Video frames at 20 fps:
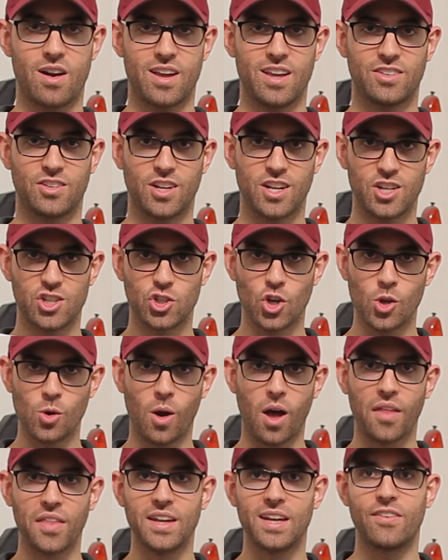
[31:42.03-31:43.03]
It's going to show you
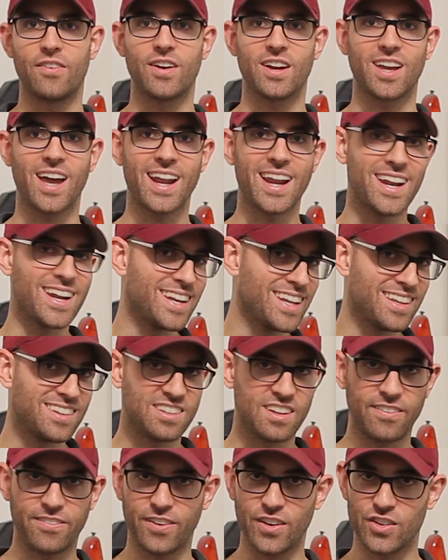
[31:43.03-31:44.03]
all the different kind of
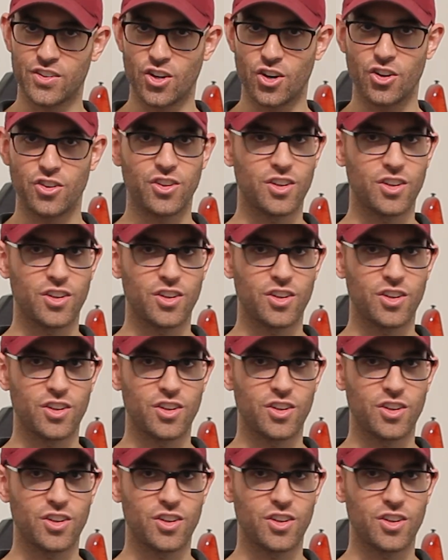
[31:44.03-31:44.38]
Nisi filters